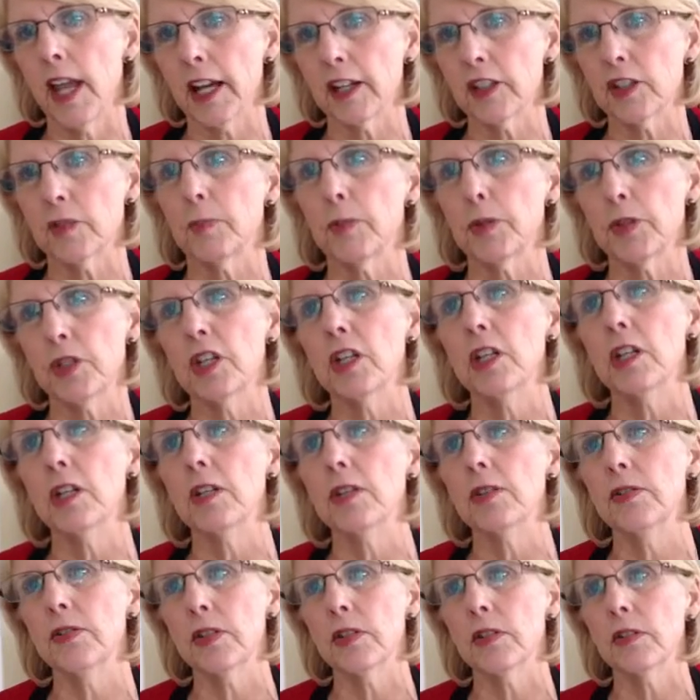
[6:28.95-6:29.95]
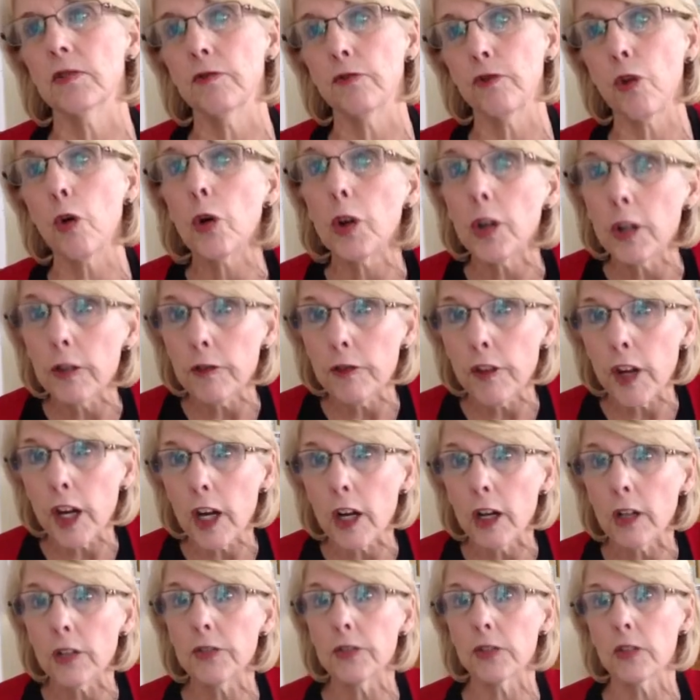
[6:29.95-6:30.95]
expertise in foreign
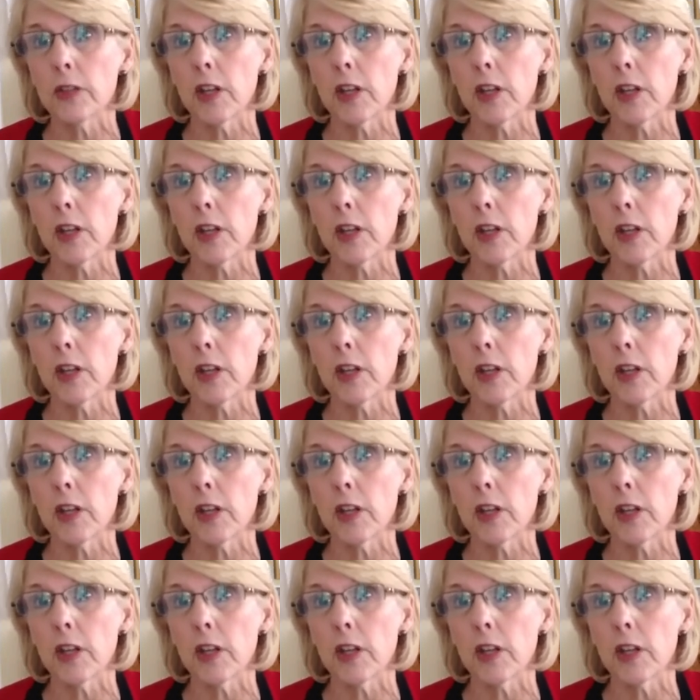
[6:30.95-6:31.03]
affairs,